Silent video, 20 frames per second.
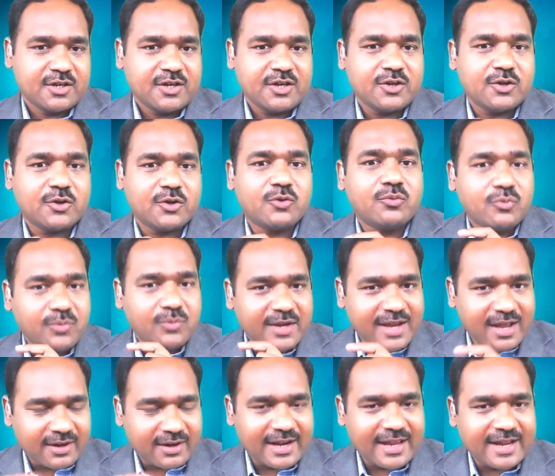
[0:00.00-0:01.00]
We
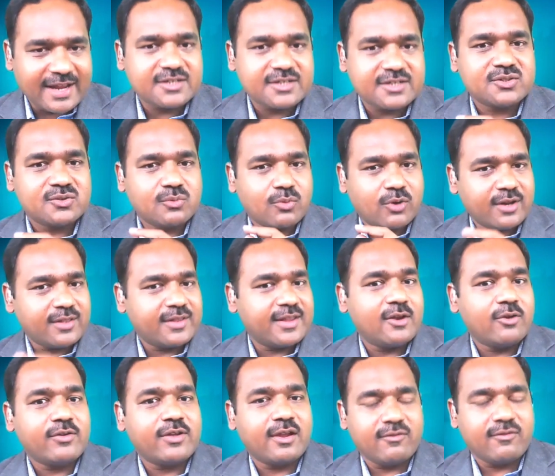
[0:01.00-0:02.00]
analyze what they're
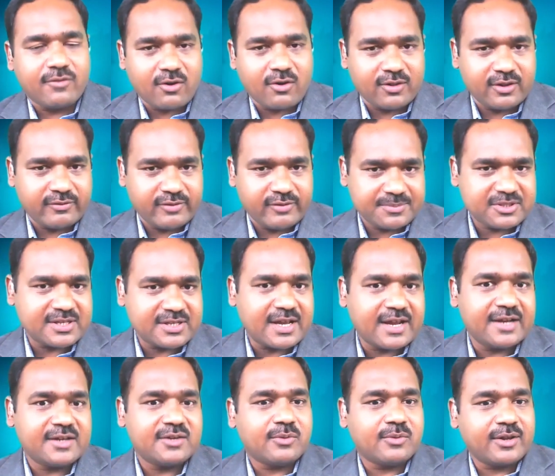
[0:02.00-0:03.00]
looking for on the
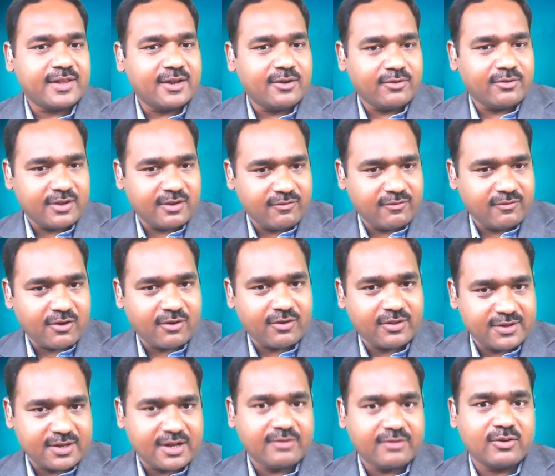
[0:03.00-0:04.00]
website, what they're looking for on the
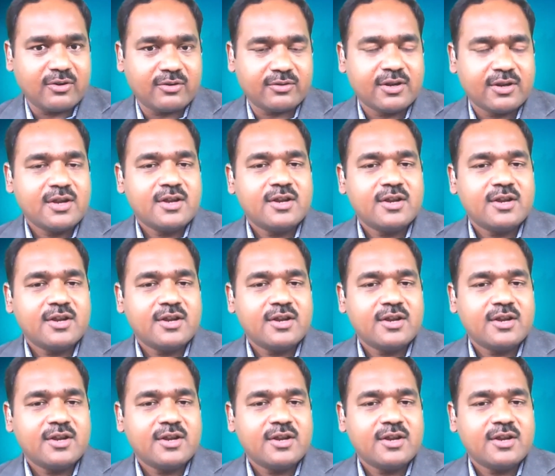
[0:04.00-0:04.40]
download.